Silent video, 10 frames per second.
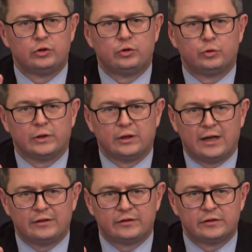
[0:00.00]
to a
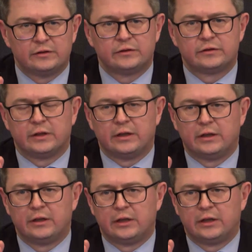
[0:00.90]
license
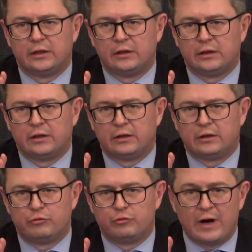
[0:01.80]

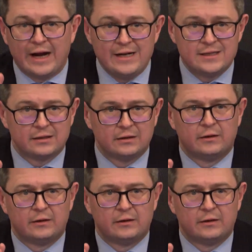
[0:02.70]
rate